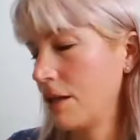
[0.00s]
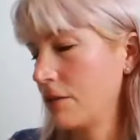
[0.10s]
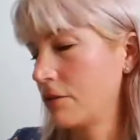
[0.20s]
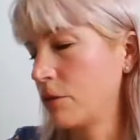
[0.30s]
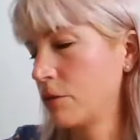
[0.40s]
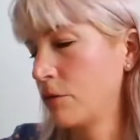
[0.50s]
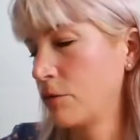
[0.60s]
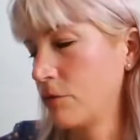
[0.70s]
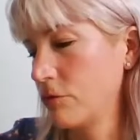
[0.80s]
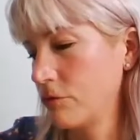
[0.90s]

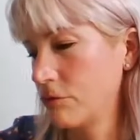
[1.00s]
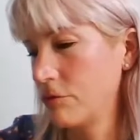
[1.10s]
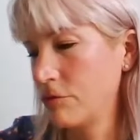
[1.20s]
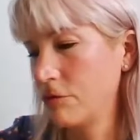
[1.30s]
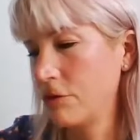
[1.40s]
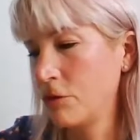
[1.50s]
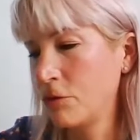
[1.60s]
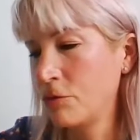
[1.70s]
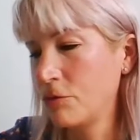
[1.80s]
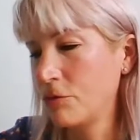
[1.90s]
So
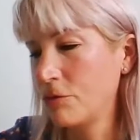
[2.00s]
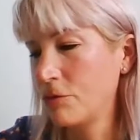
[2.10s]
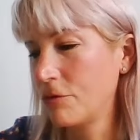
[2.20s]
don't